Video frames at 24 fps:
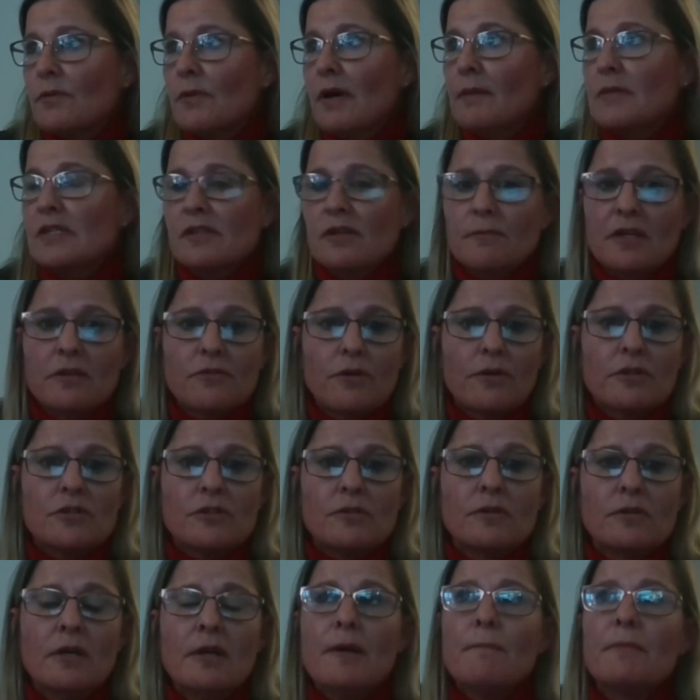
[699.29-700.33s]
But
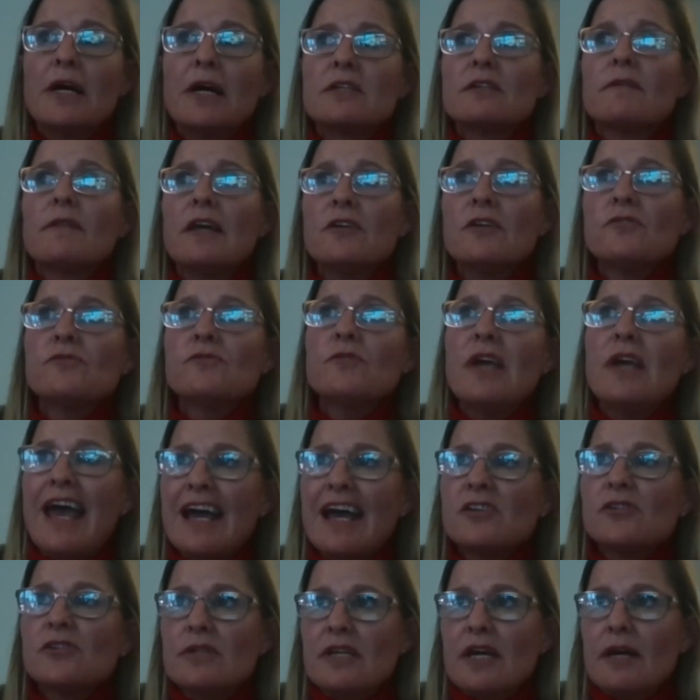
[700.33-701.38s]
the industry has to
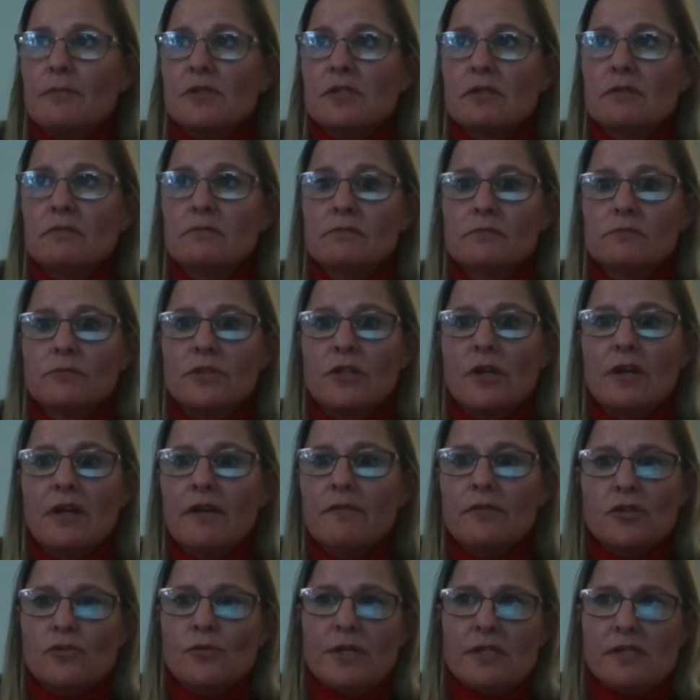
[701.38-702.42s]
adapt. We don't have a
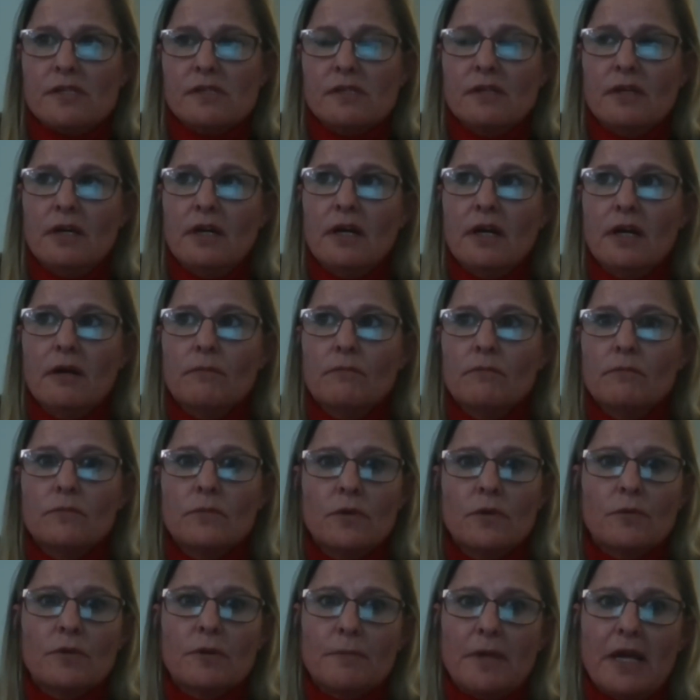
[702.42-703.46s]
choice. You know,
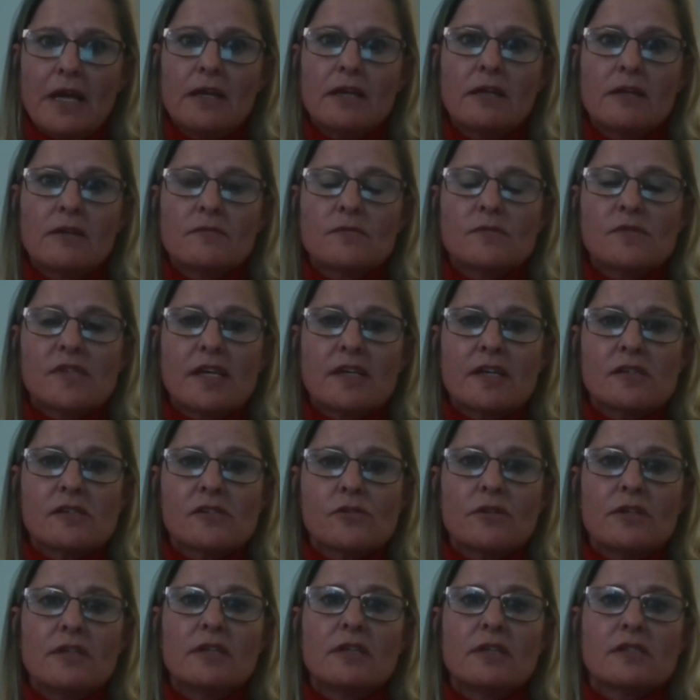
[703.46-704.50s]
the banking sector
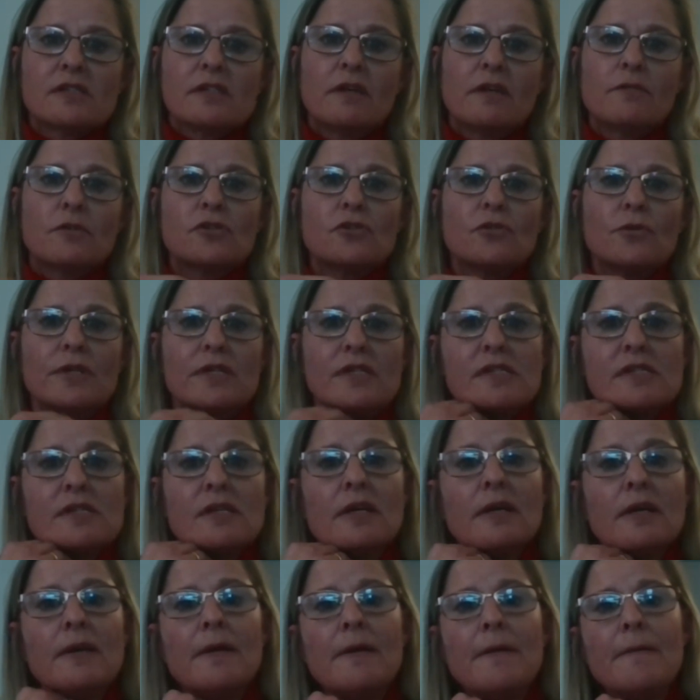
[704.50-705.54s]
certainly doesn't have a choice.
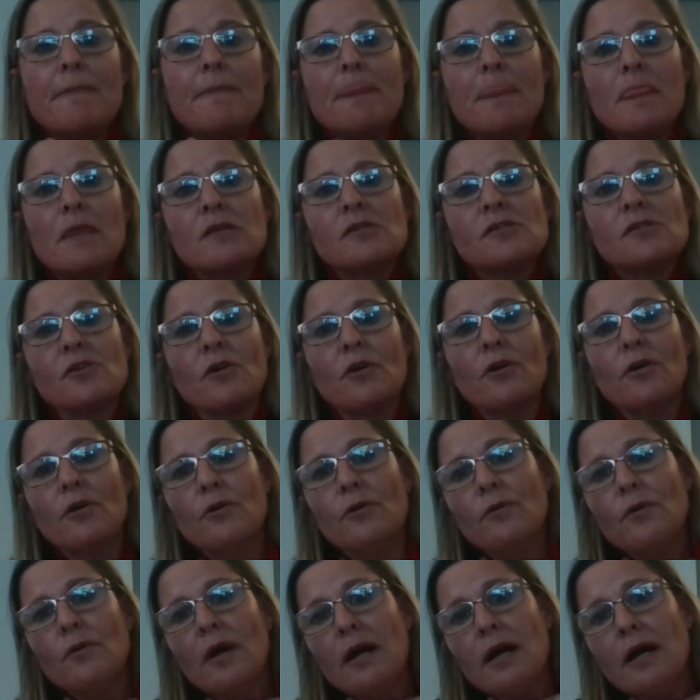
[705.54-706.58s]

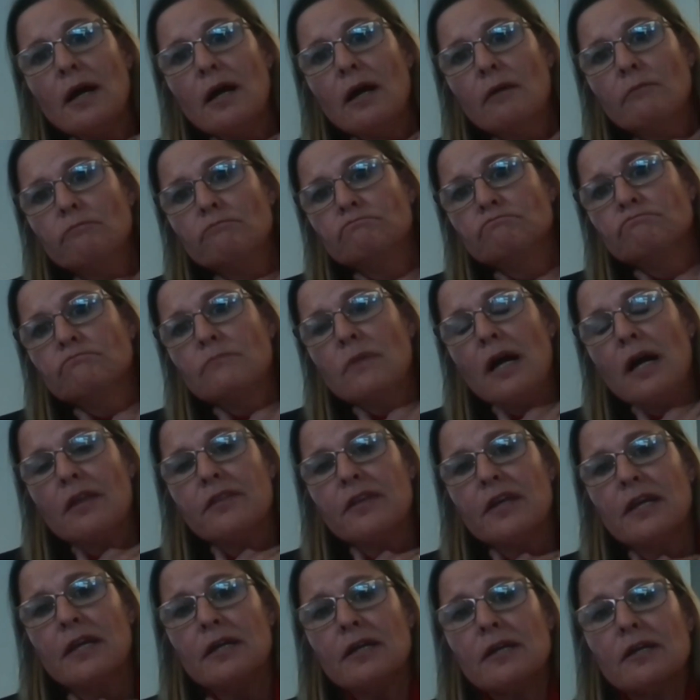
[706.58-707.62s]
So I
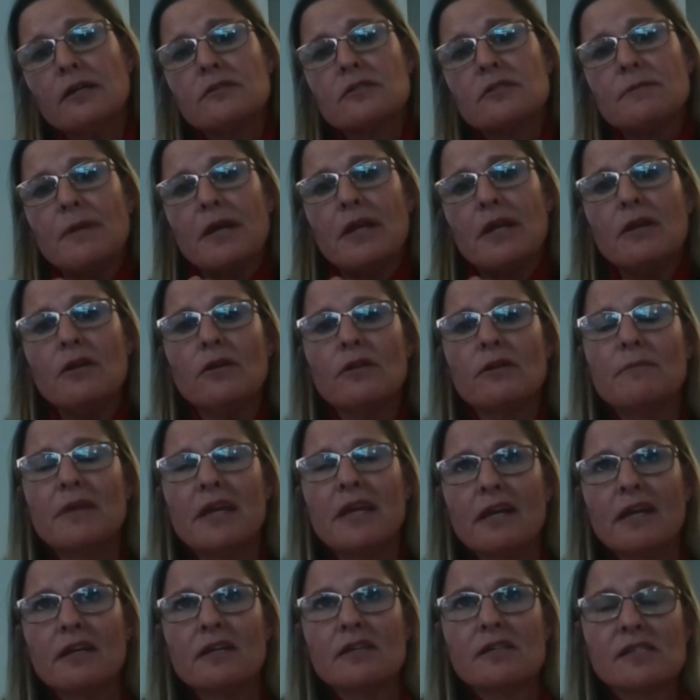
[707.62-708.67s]
think, depending on the
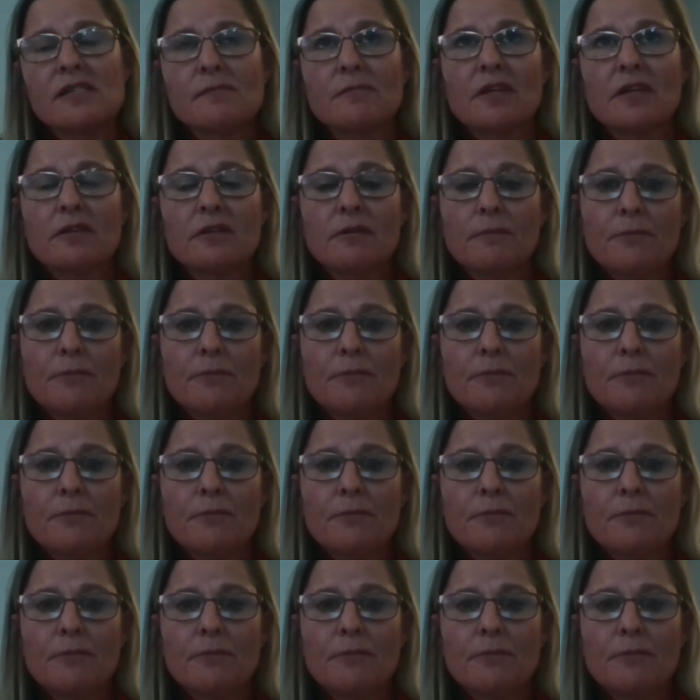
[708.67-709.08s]
mechanism that the